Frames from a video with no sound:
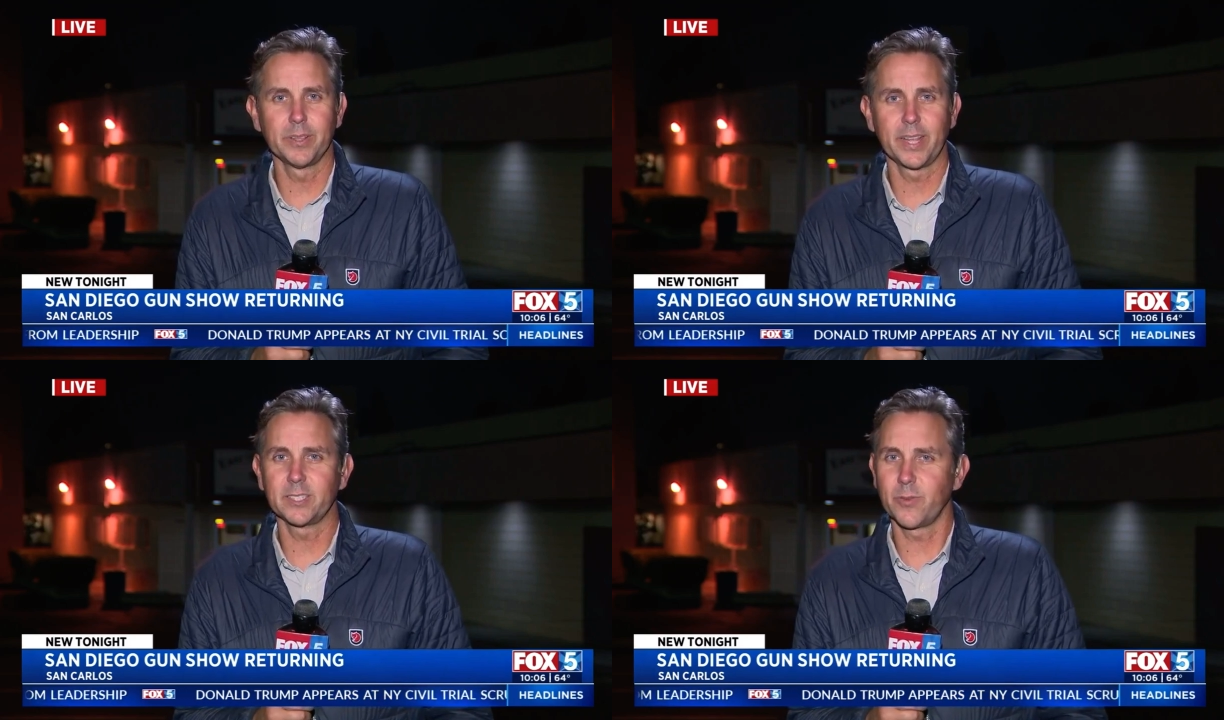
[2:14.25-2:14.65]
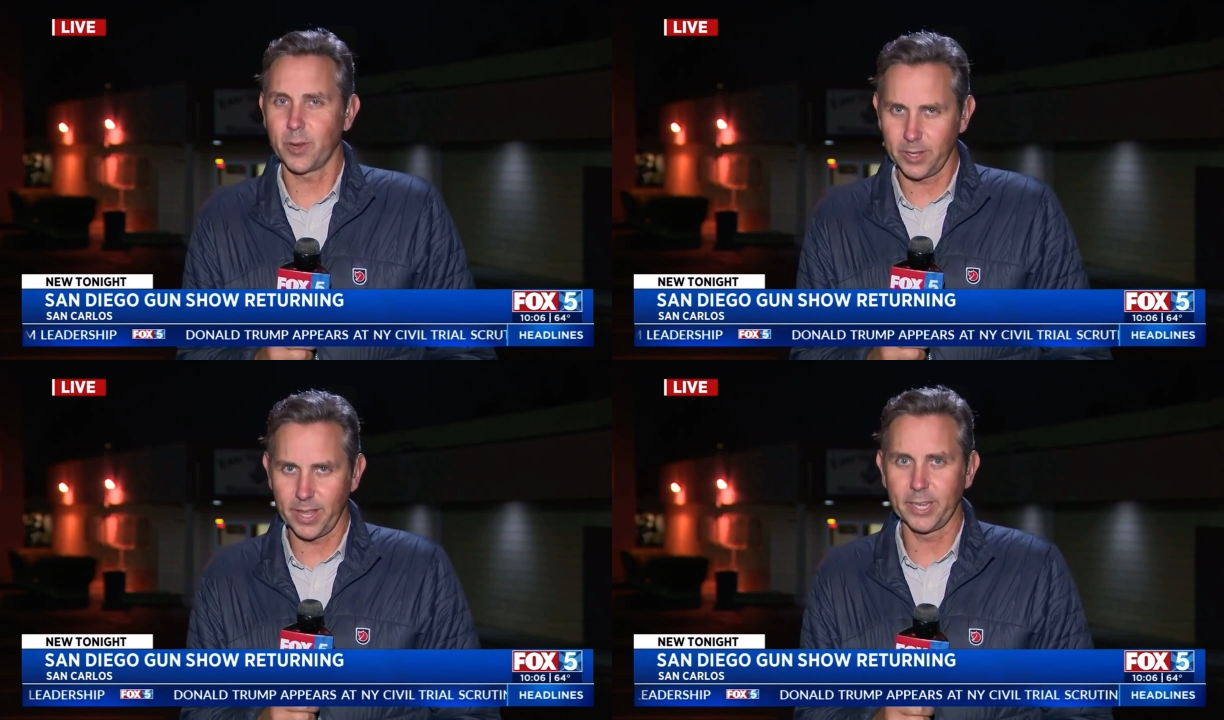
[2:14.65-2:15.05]
And that's the
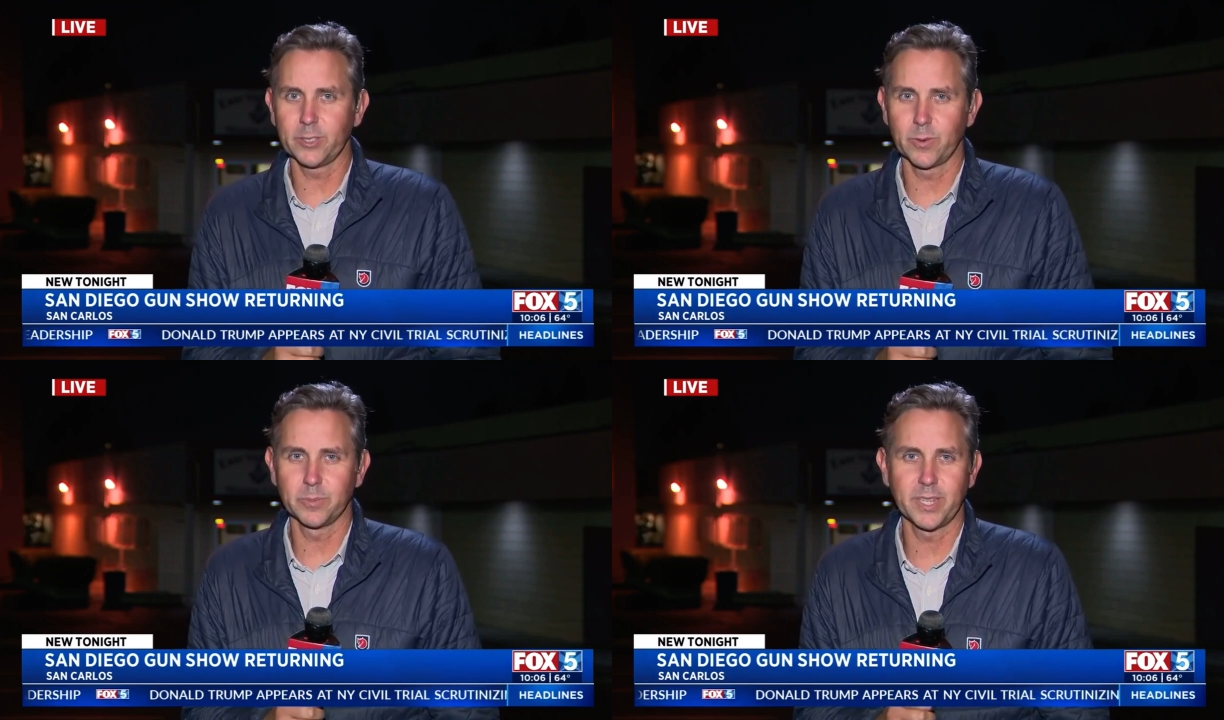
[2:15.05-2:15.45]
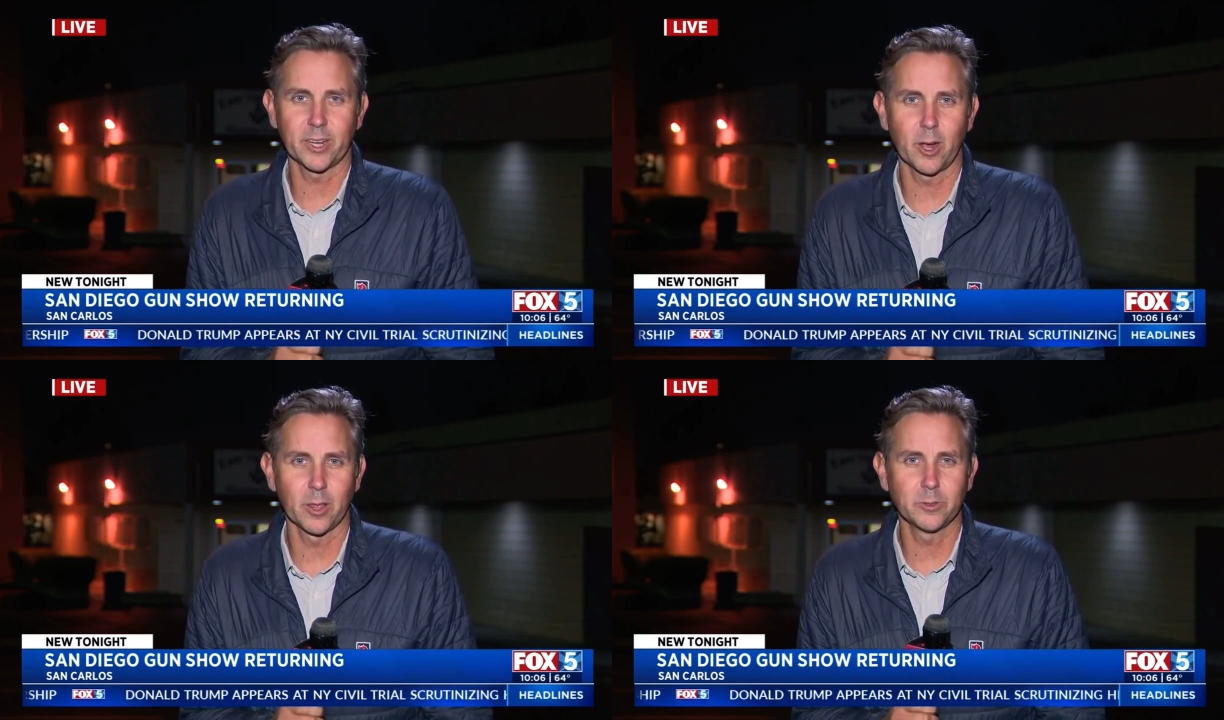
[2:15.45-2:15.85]
very latest from San
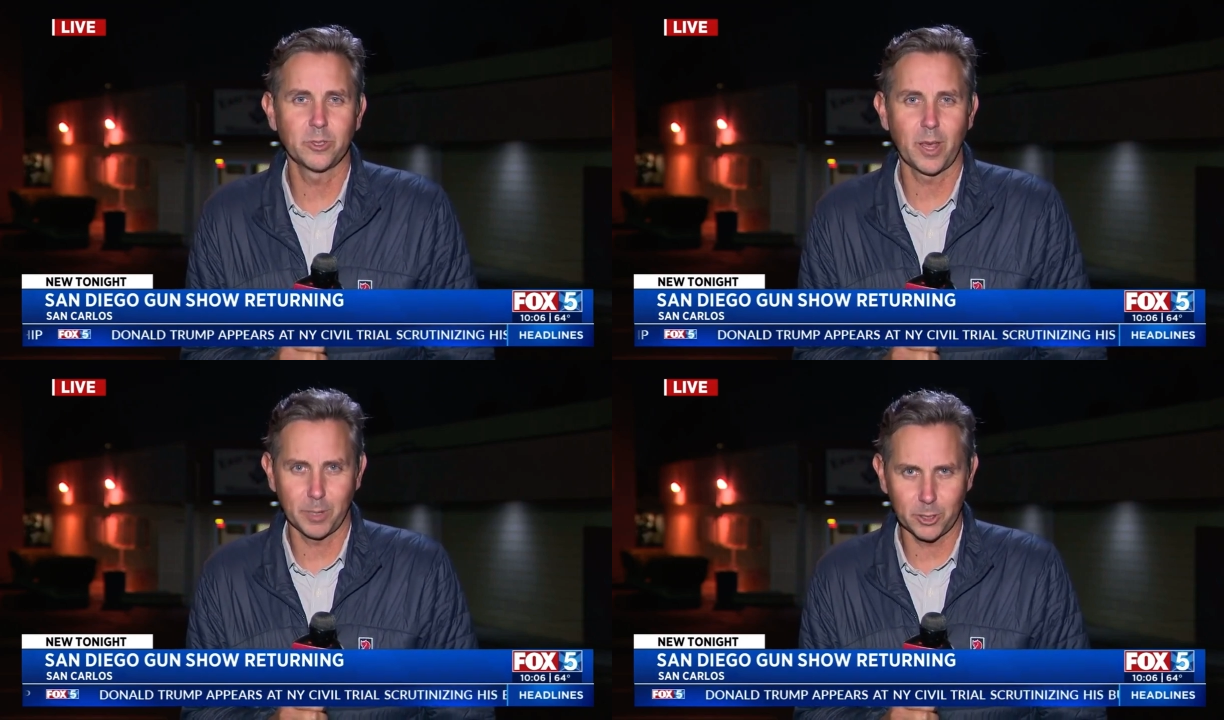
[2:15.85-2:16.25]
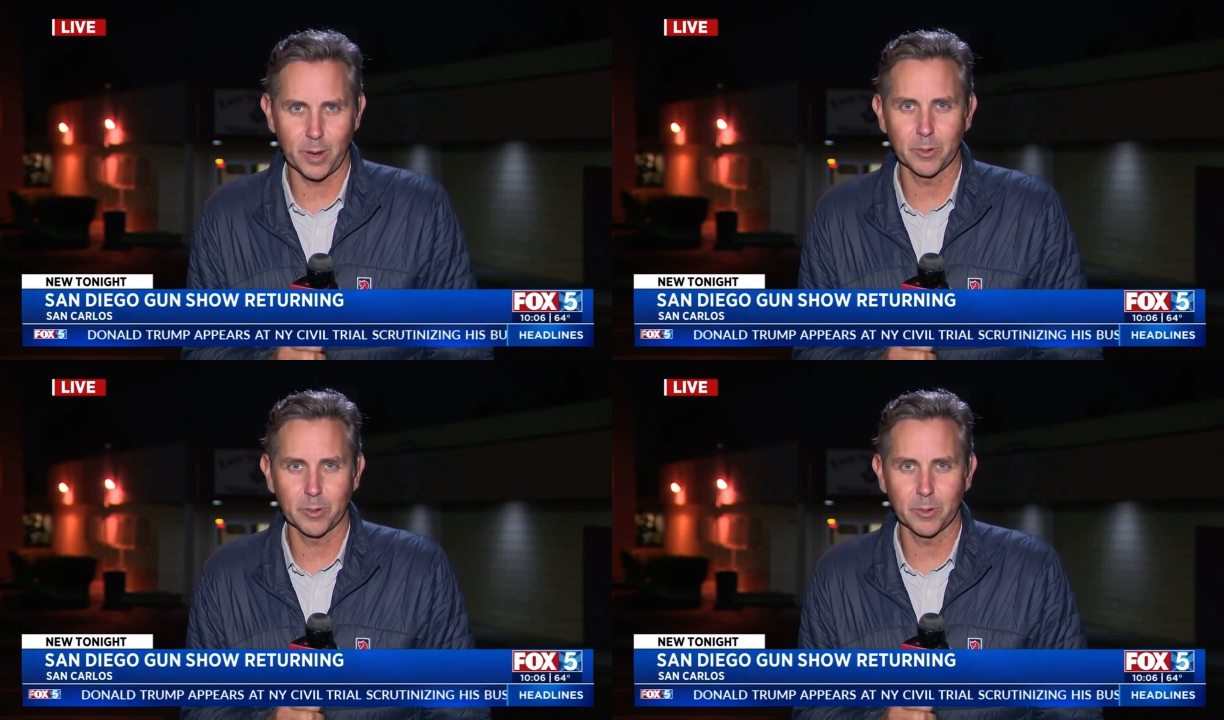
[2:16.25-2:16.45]
Carlos. Jamie Chambers.